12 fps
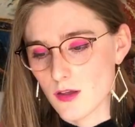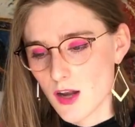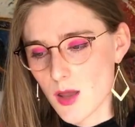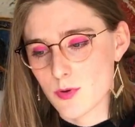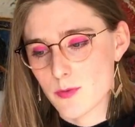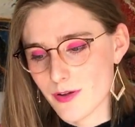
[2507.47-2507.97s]

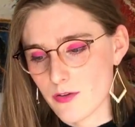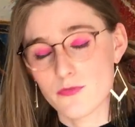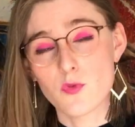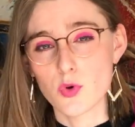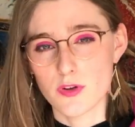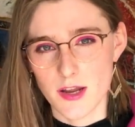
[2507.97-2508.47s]
happened about
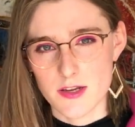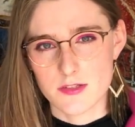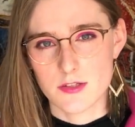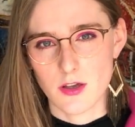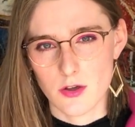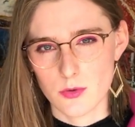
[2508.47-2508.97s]
four days
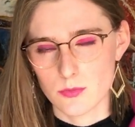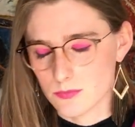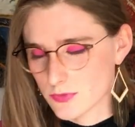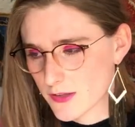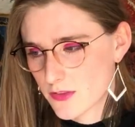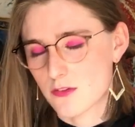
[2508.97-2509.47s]
ago
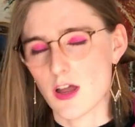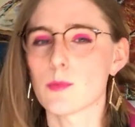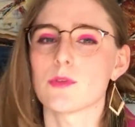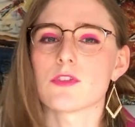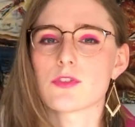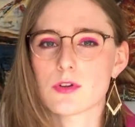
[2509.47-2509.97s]
at the time
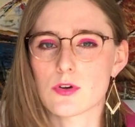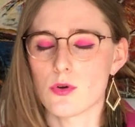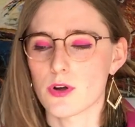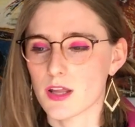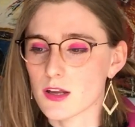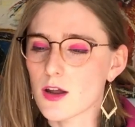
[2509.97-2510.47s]
of this
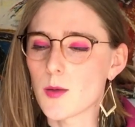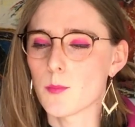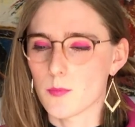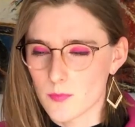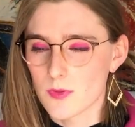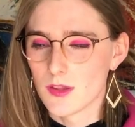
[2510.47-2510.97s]
recording and I'm
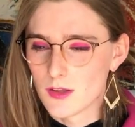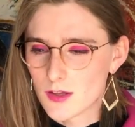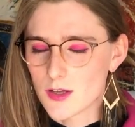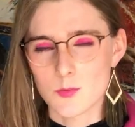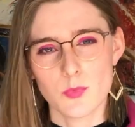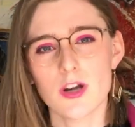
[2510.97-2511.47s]

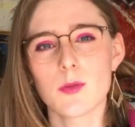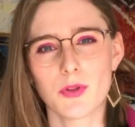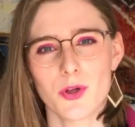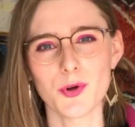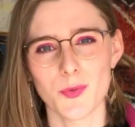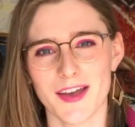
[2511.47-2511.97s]
pretty
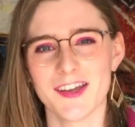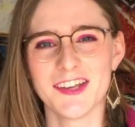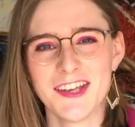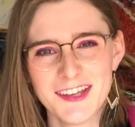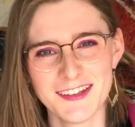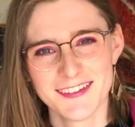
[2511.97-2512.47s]
blown away.
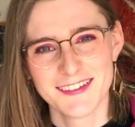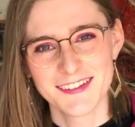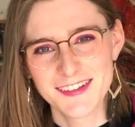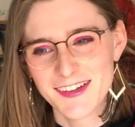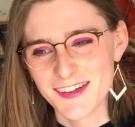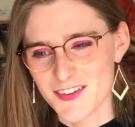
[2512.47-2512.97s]

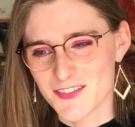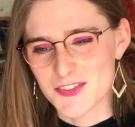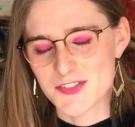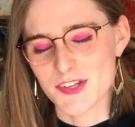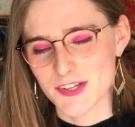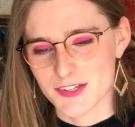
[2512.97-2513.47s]
Feels
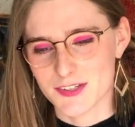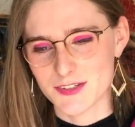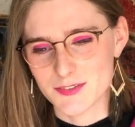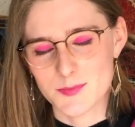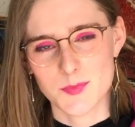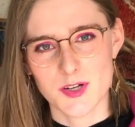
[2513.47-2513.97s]
like a
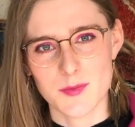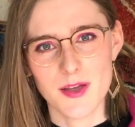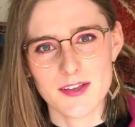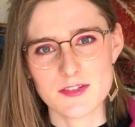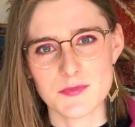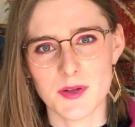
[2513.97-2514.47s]
pretty
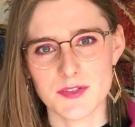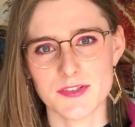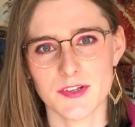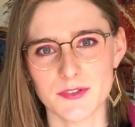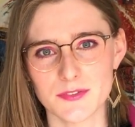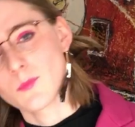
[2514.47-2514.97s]
massive
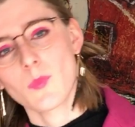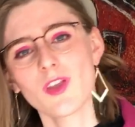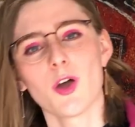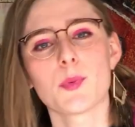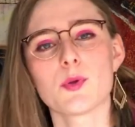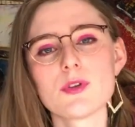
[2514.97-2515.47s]
milestone.
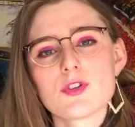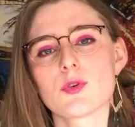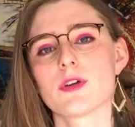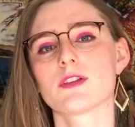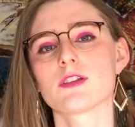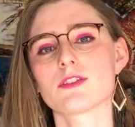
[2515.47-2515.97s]
Hope you
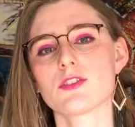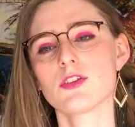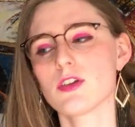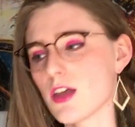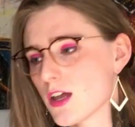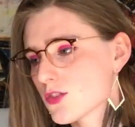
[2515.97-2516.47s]
enjoyed this
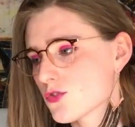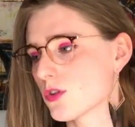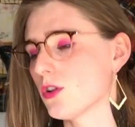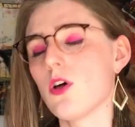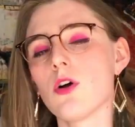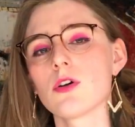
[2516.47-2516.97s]
extra
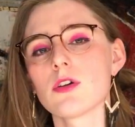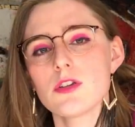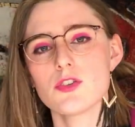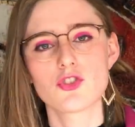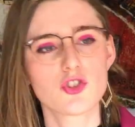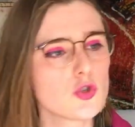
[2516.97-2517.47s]
long,
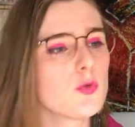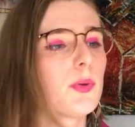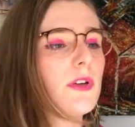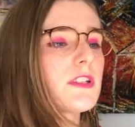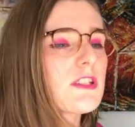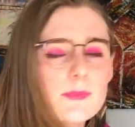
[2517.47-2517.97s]

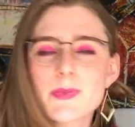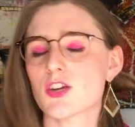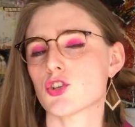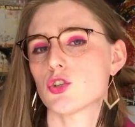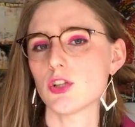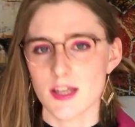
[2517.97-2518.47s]
super
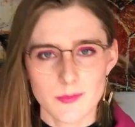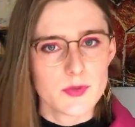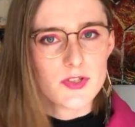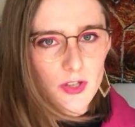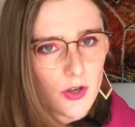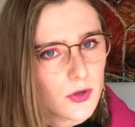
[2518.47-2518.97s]
special
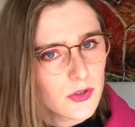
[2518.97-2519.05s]
episode.